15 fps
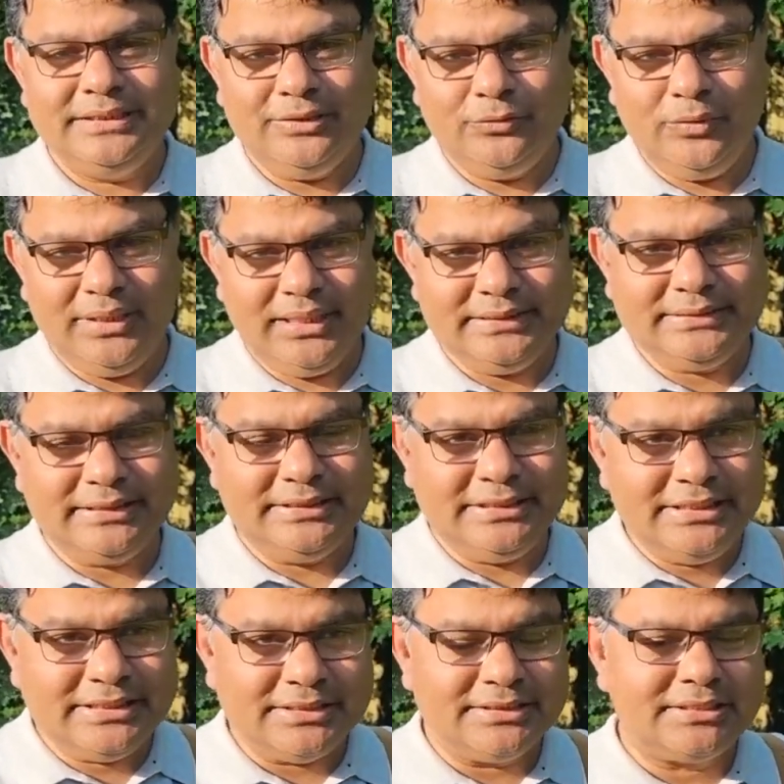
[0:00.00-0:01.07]
When I say
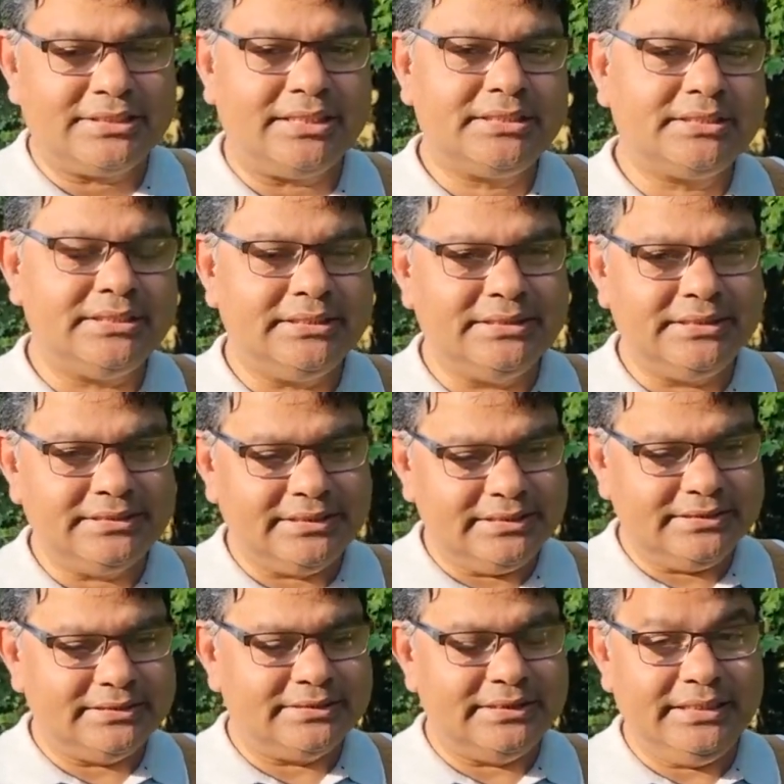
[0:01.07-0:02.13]
deconstruction, this
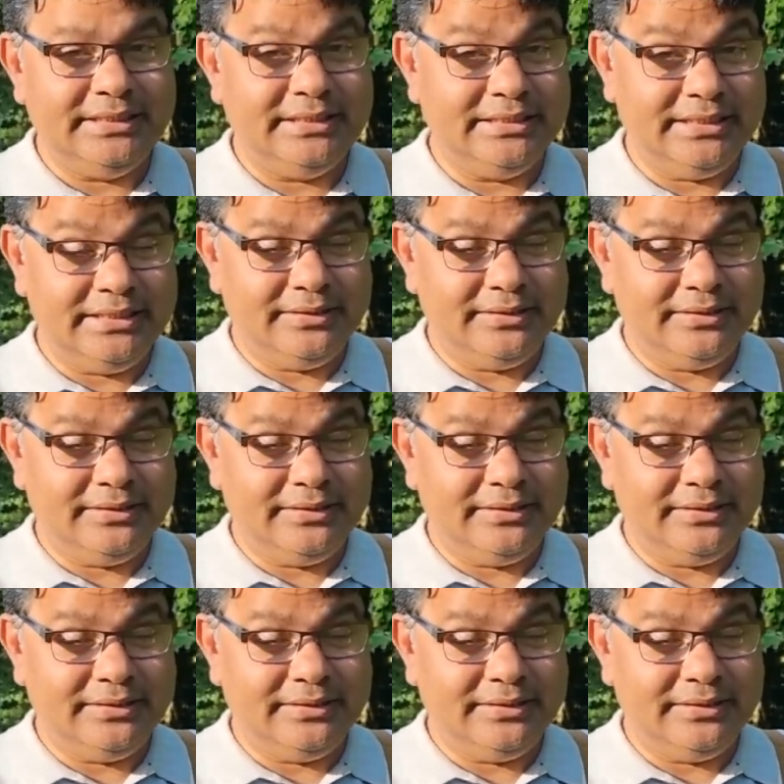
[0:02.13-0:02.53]
is a